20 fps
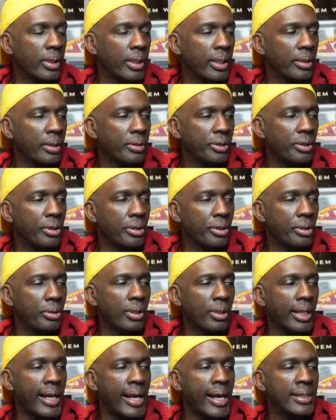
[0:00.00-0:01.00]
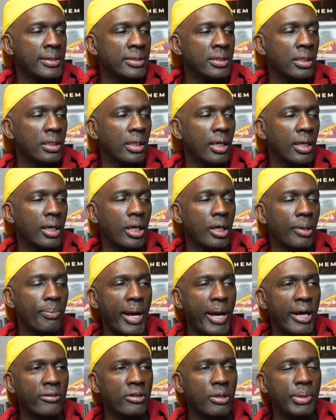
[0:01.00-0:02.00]
utilizing
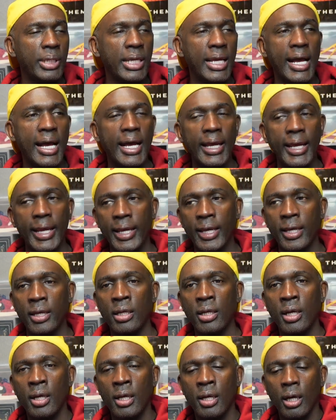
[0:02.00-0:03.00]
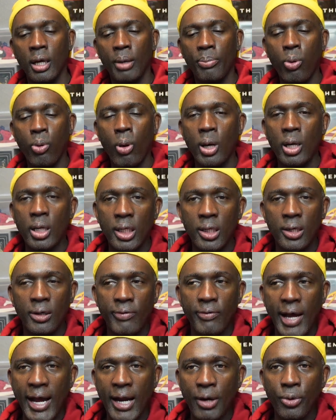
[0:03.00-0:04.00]
Power the BI and a part of
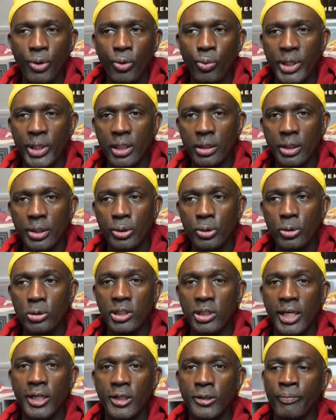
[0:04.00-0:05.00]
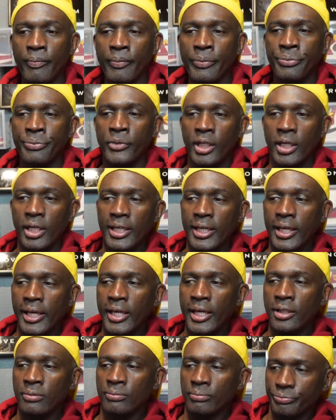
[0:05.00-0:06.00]
our weekly newsletter.
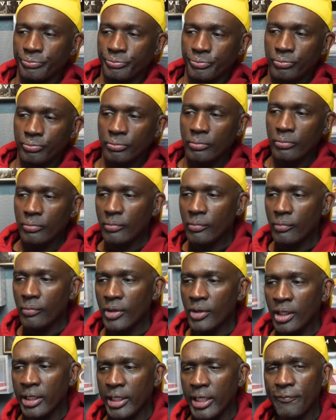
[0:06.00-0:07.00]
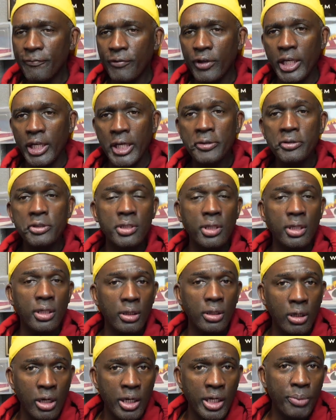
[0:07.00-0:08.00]
Again, if you're interested in
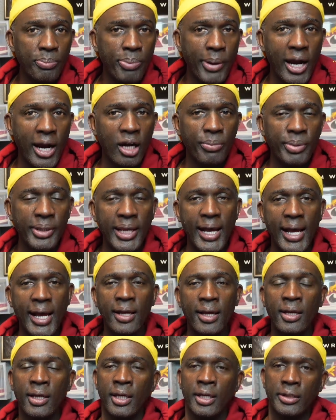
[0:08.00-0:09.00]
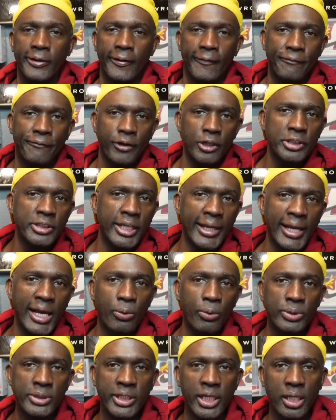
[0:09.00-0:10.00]
learning Power BI, the first thing I would
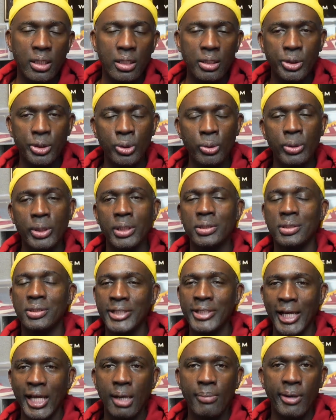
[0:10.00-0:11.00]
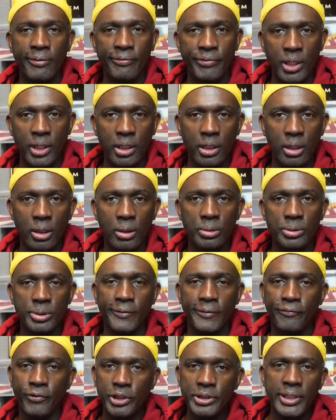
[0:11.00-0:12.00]
tell you to do is check out my videos. The
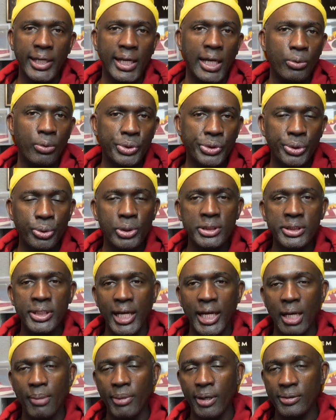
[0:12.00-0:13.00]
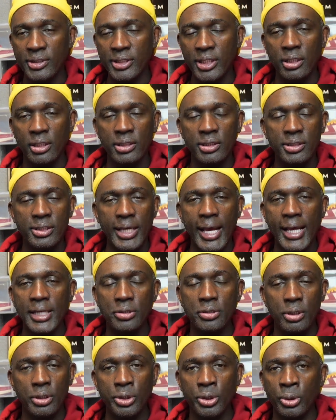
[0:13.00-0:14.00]
first thing I would do is ask you
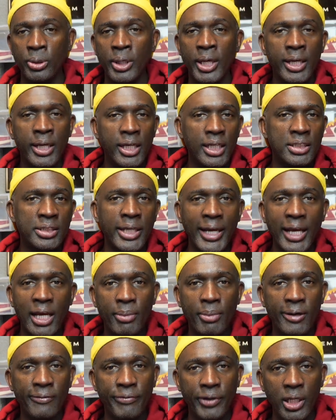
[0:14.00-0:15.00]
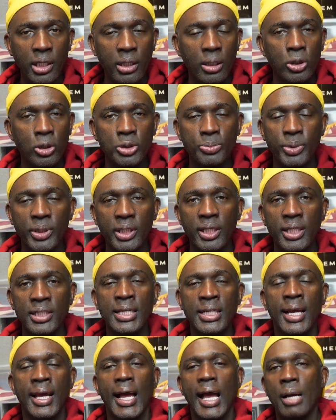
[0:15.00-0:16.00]
to do is check out my videos because
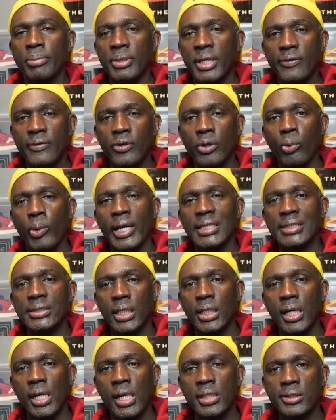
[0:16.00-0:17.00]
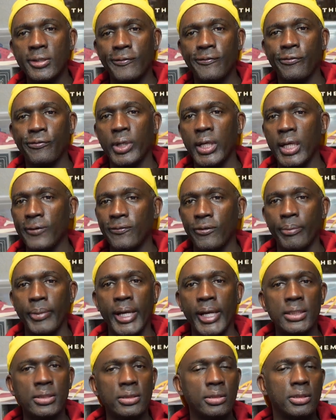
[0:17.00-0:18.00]
I'm giving away tons of free
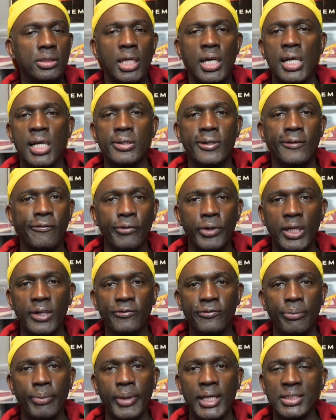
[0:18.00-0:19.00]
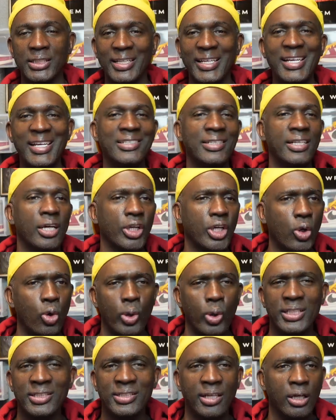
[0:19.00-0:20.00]
information, Is there
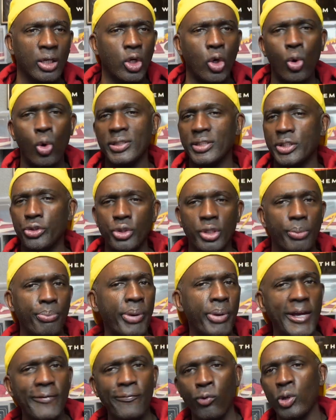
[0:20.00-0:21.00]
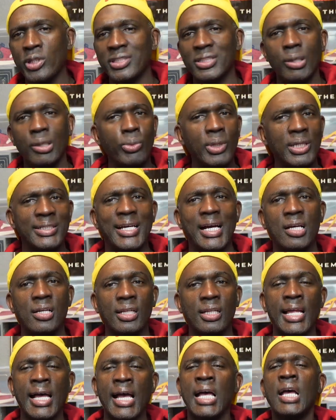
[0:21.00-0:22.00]
a course that you can pay for somewhere down the
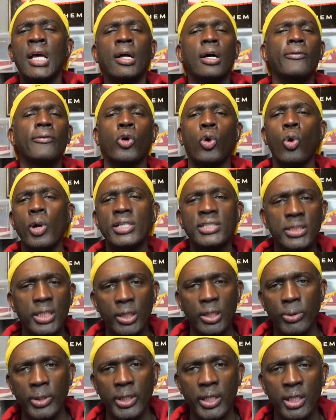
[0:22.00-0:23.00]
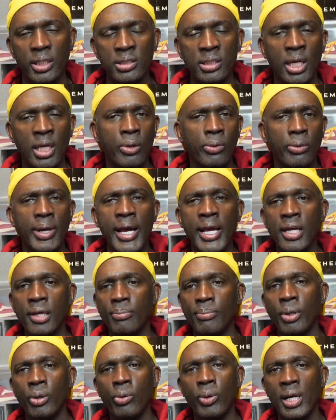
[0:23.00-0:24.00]
line? Of course there is, right?
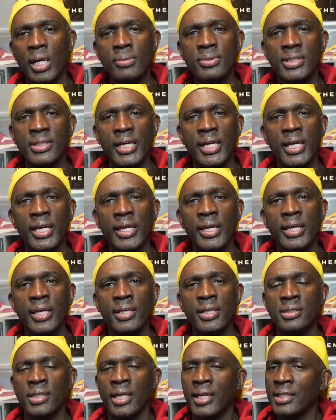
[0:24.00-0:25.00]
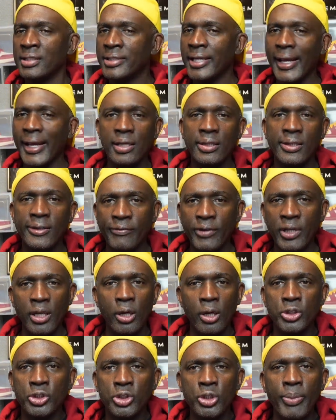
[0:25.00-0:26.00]
But what I'm saying is check out the
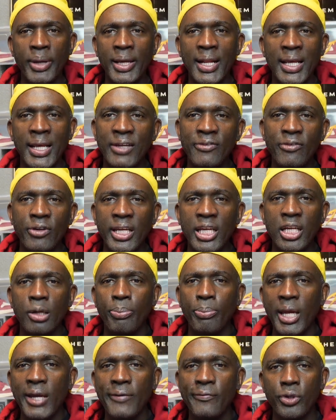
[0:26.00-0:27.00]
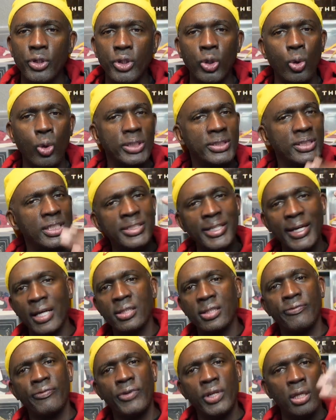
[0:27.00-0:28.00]
videos. You may not even need to pay for the course. Just check out the
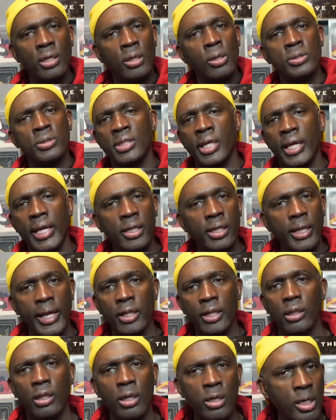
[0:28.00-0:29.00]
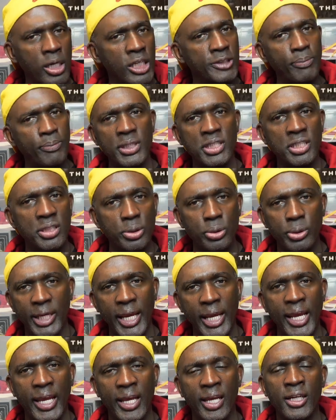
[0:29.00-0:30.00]
videos and learn as much as you
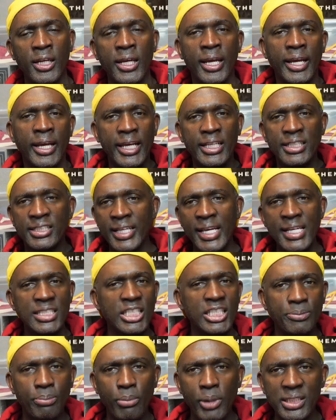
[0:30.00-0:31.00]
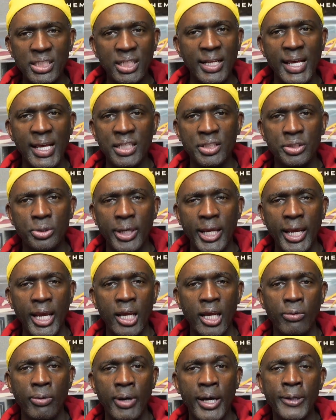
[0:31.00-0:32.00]
can. Ingest as much of that as you can,
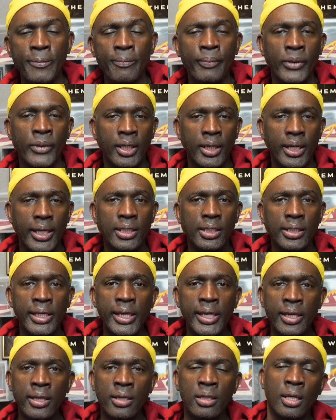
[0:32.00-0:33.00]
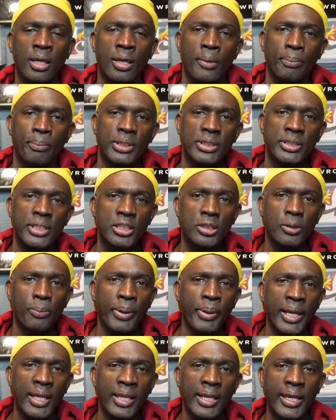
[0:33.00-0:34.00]
right? And then
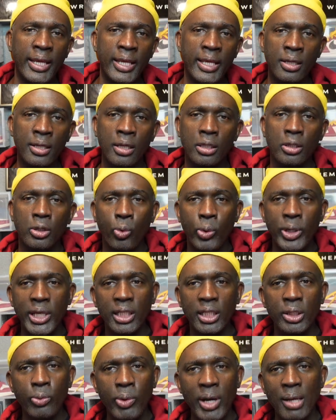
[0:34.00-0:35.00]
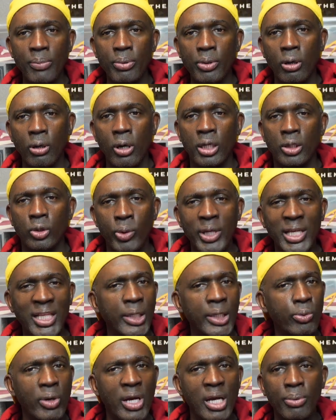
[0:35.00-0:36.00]
participate in the weekly webinar. The weekly
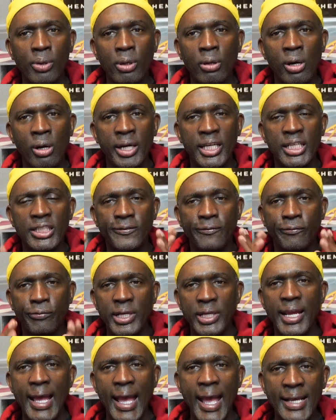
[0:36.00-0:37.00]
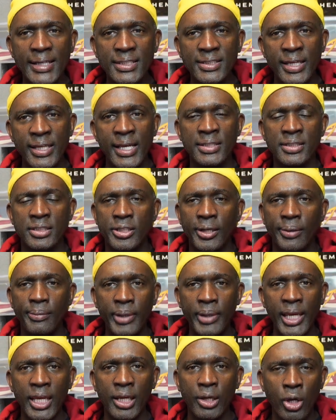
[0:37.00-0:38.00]
webinar is free access to
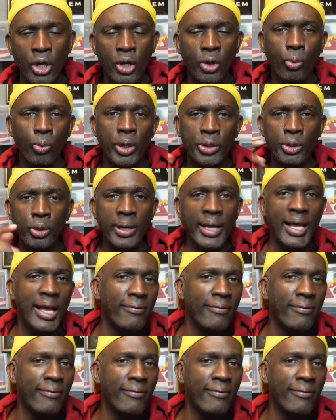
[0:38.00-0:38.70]
me, where you'll have